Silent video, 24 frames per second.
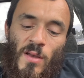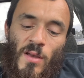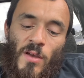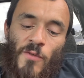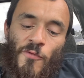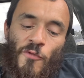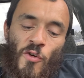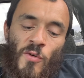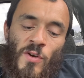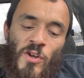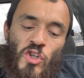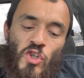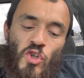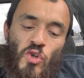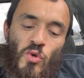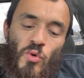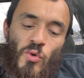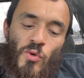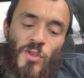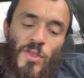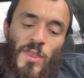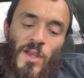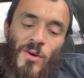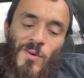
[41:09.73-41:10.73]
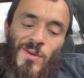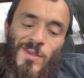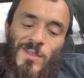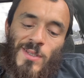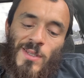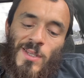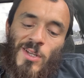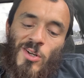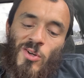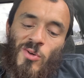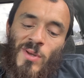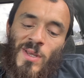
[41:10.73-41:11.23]
For in truth there is
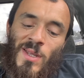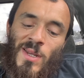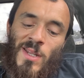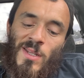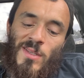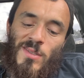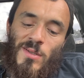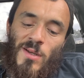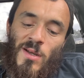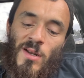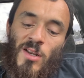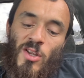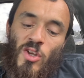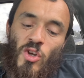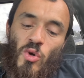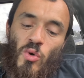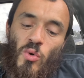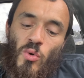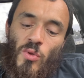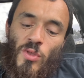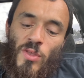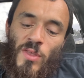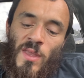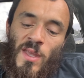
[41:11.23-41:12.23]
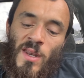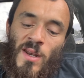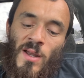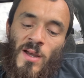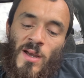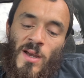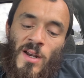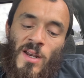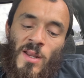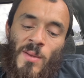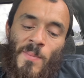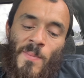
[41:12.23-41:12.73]
little in its uncouth and
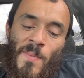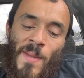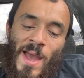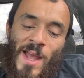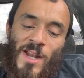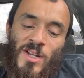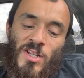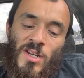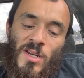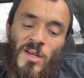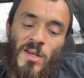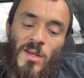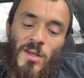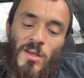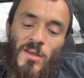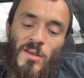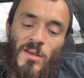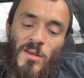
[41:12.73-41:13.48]
unimaginative,